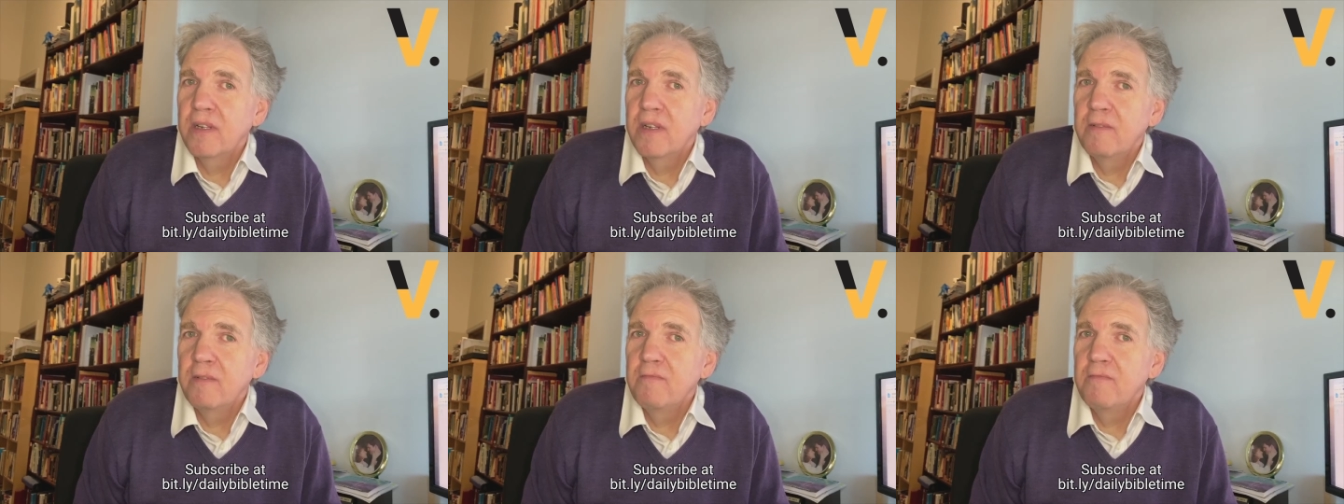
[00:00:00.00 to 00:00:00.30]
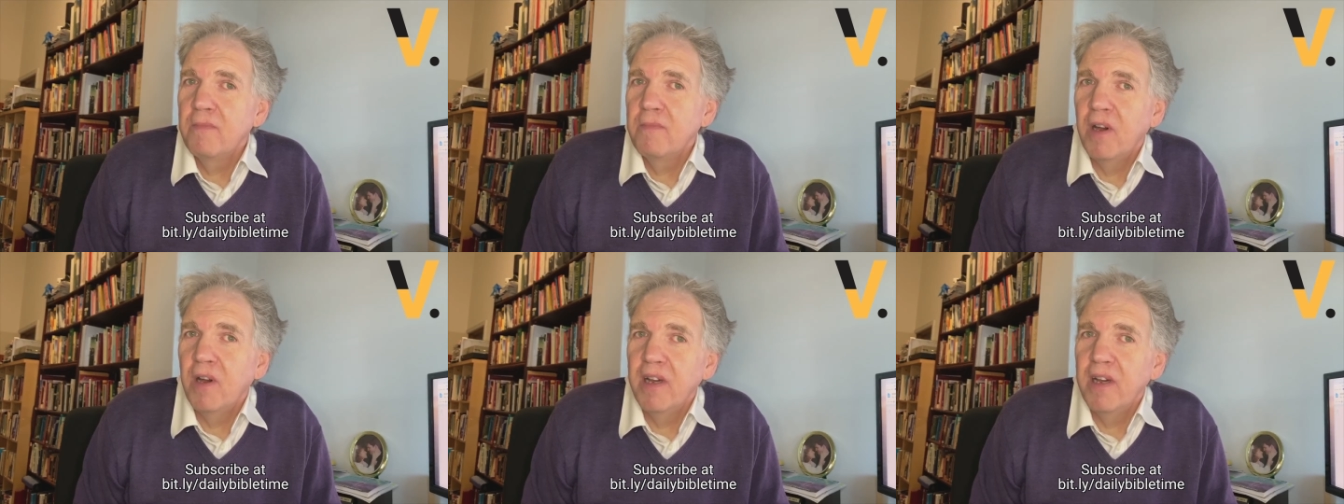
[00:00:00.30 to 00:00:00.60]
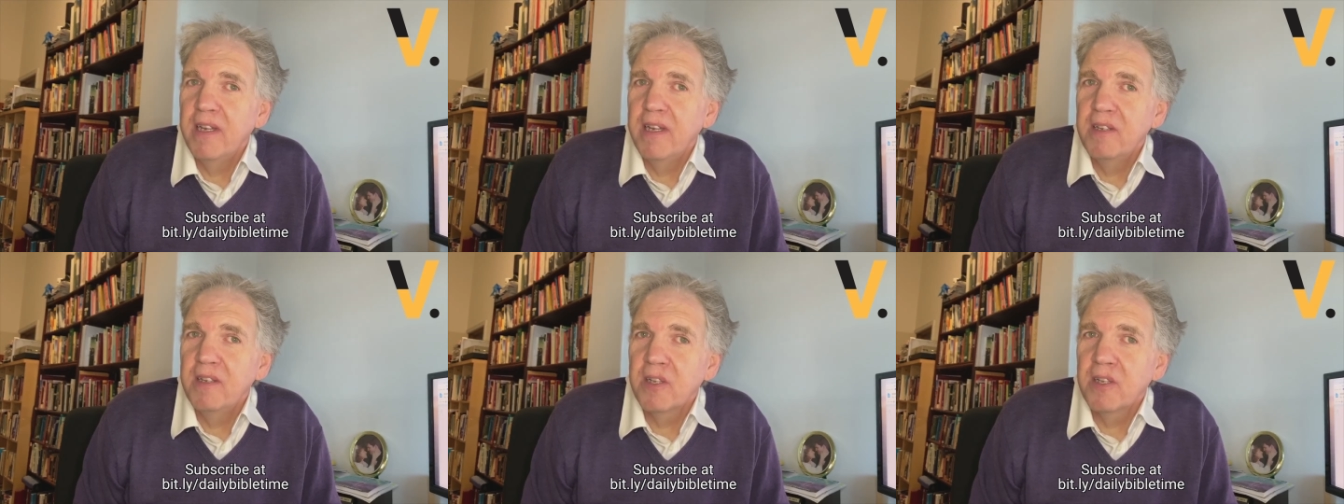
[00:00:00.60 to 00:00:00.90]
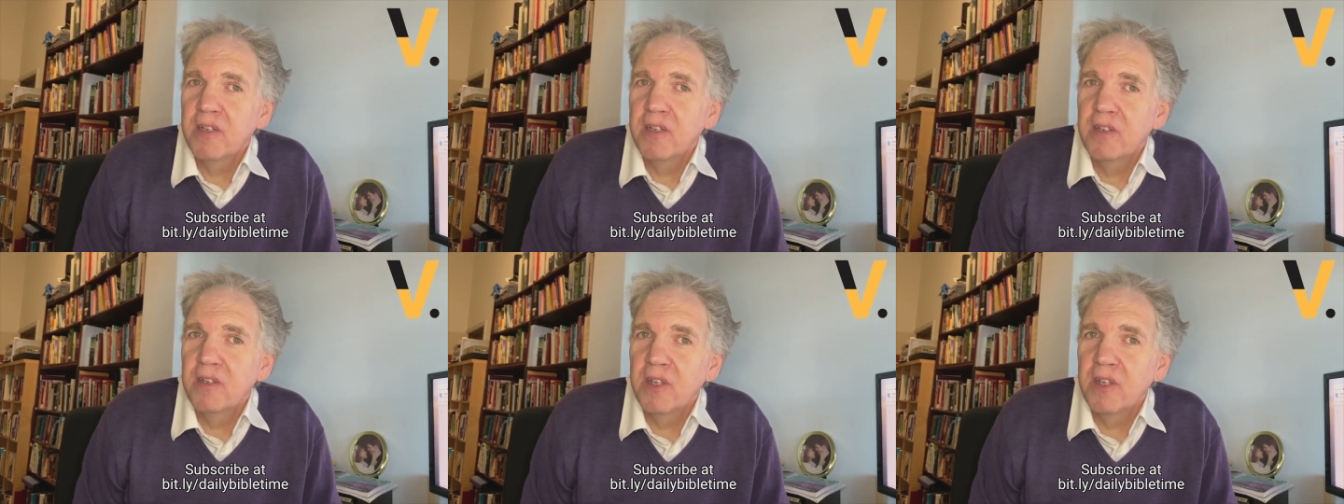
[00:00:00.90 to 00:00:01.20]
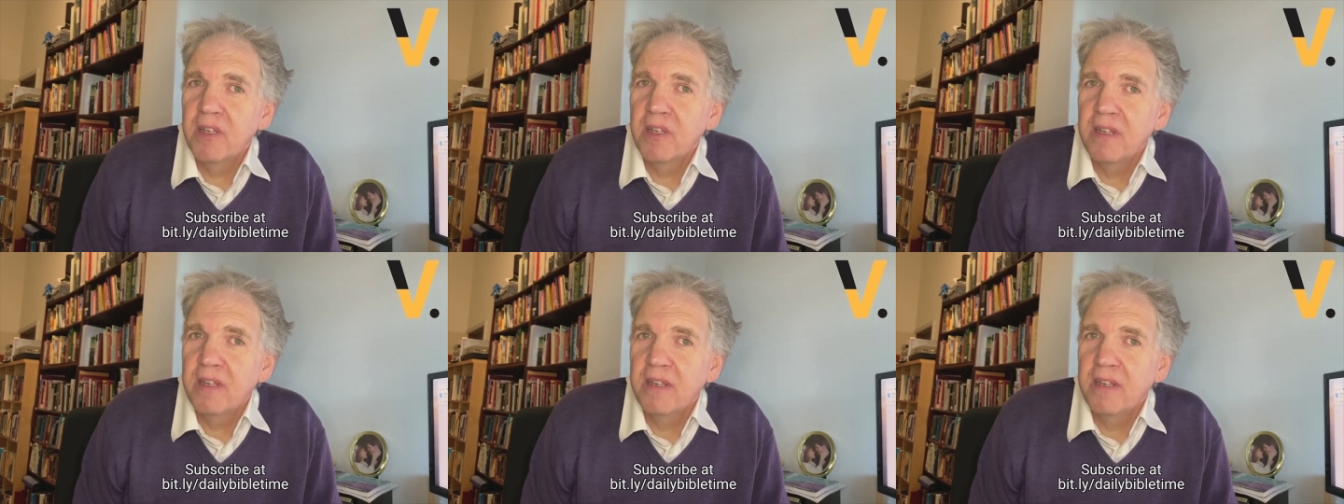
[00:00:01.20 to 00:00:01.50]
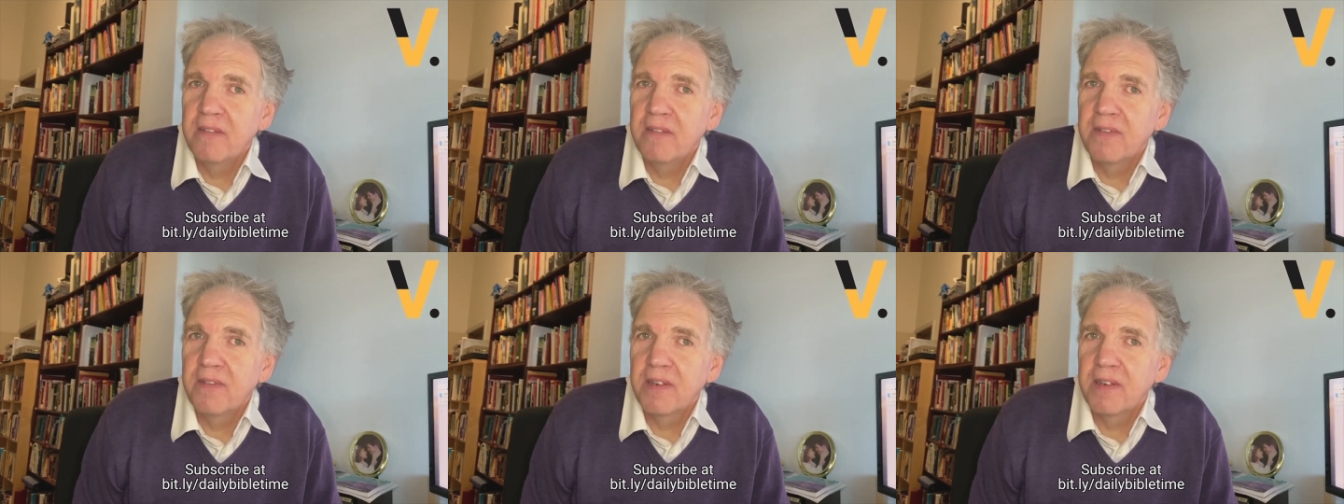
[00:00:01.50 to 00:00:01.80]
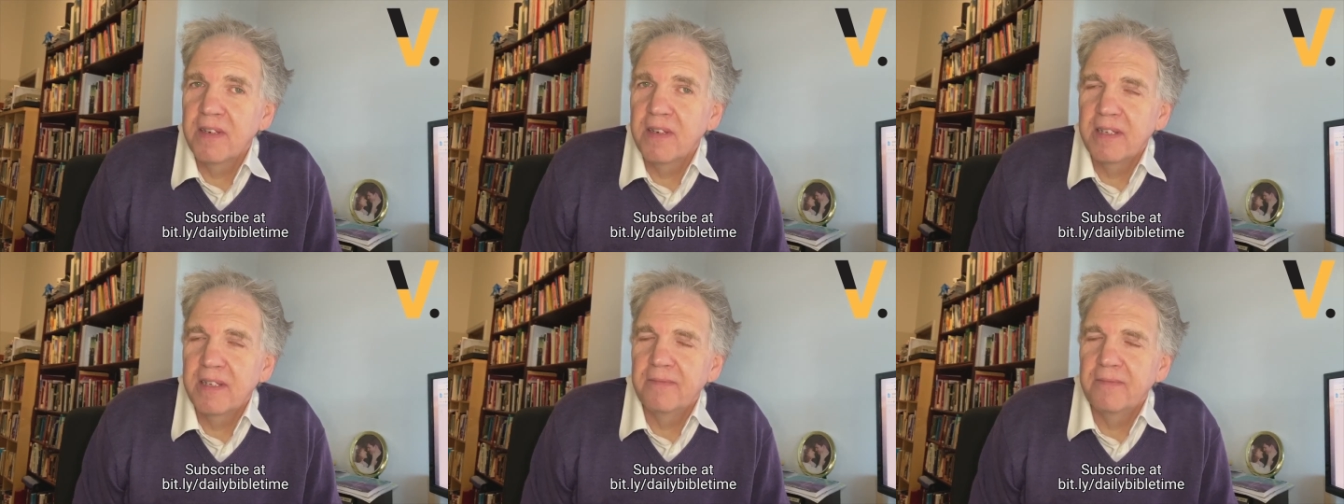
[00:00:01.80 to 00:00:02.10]
no mind has conceived.
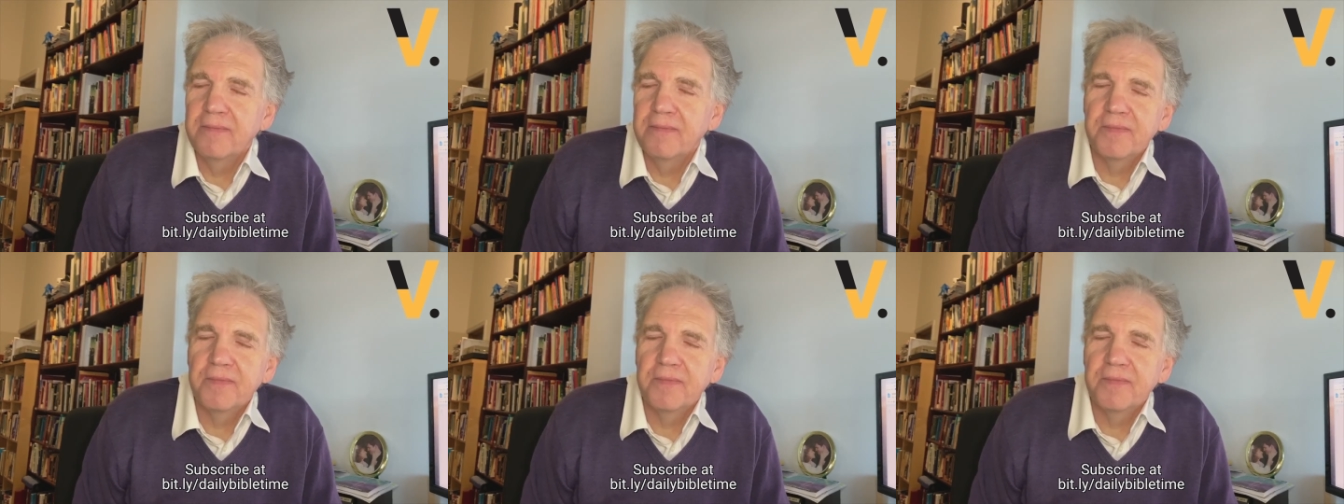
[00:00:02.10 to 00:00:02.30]
Now,